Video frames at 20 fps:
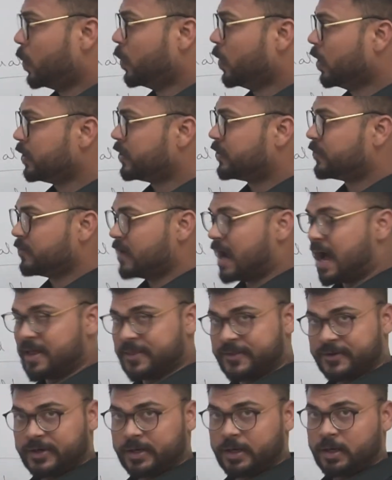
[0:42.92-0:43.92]
would
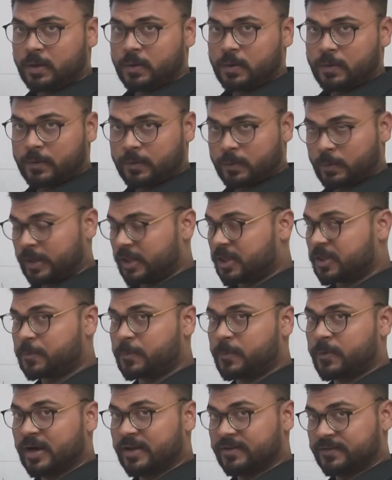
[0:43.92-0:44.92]
rather
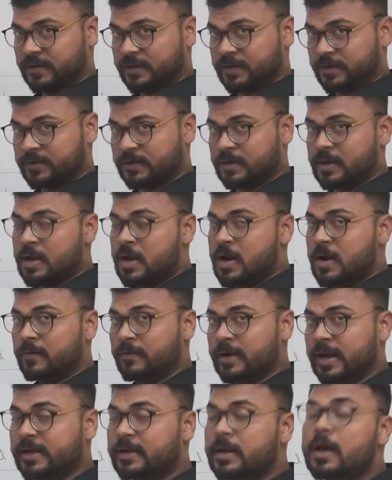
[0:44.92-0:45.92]
with present
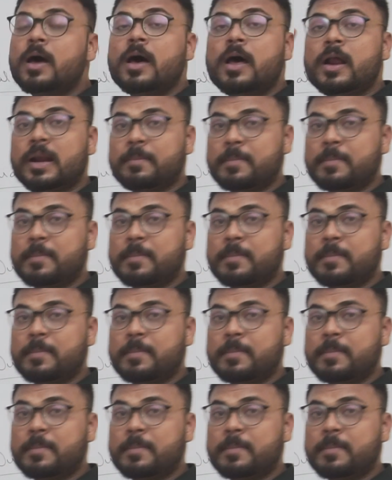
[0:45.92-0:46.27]
right?